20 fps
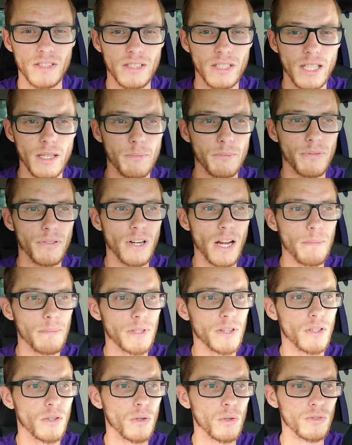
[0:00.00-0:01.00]
skip prep
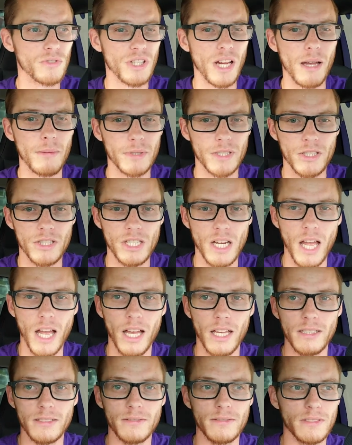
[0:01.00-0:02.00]
and the whole job is
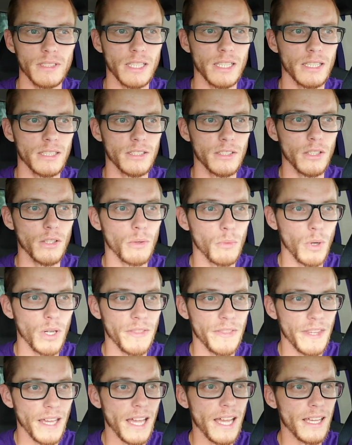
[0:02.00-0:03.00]
shot, and you don't
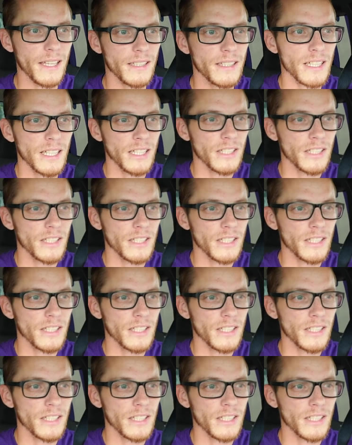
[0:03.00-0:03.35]
want that.